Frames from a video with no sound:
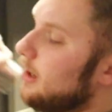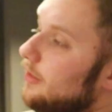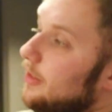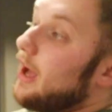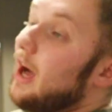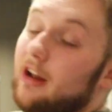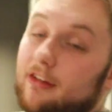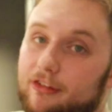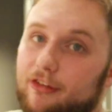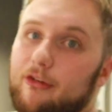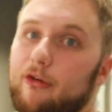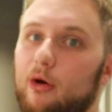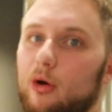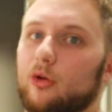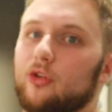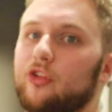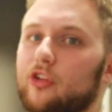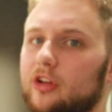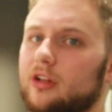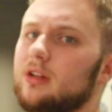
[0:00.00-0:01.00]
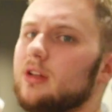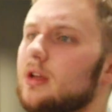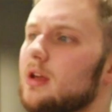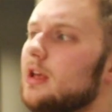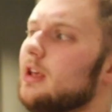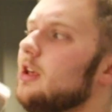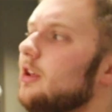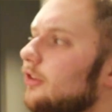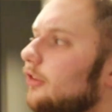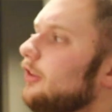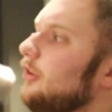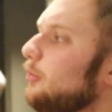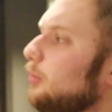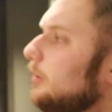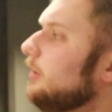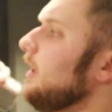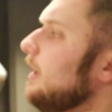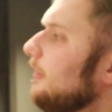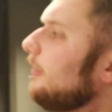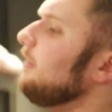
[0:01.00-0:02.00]
not frozen. So this
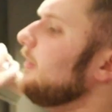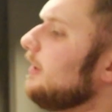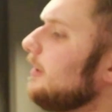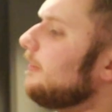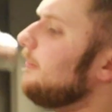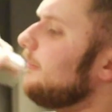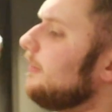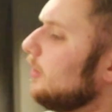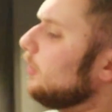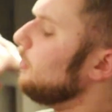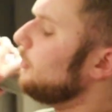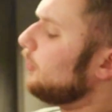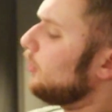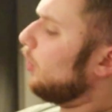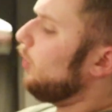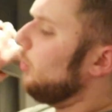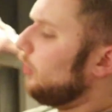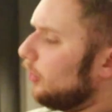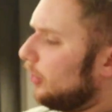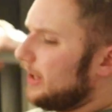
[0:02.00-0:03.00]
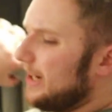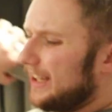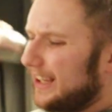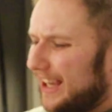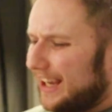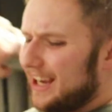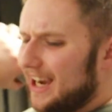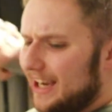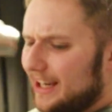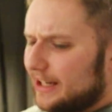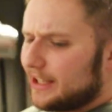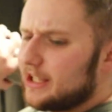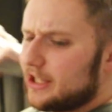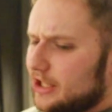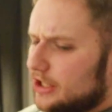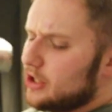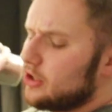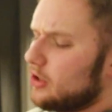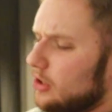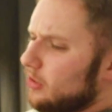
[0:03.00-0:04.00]
one definitely feels colder, and I could kind of
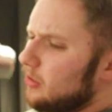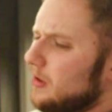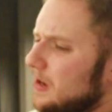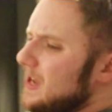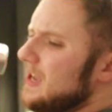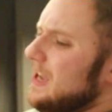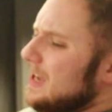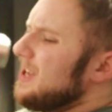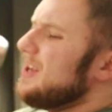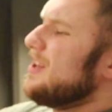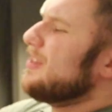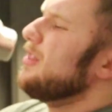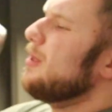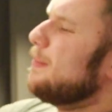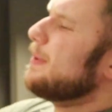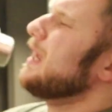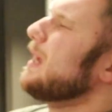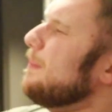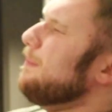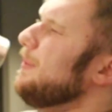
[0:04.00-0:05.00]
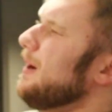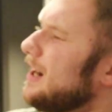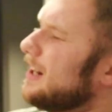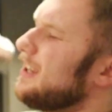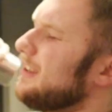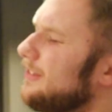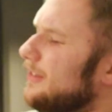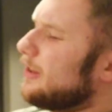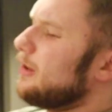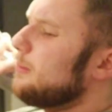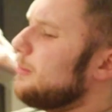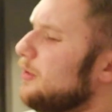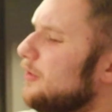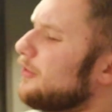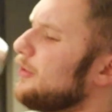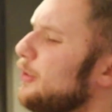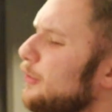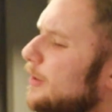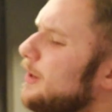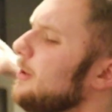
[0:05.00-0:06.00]
hear the big puck in there
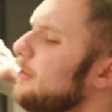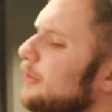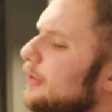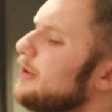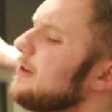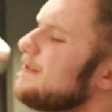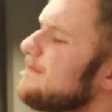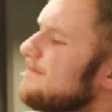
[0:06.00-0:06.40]
moving around.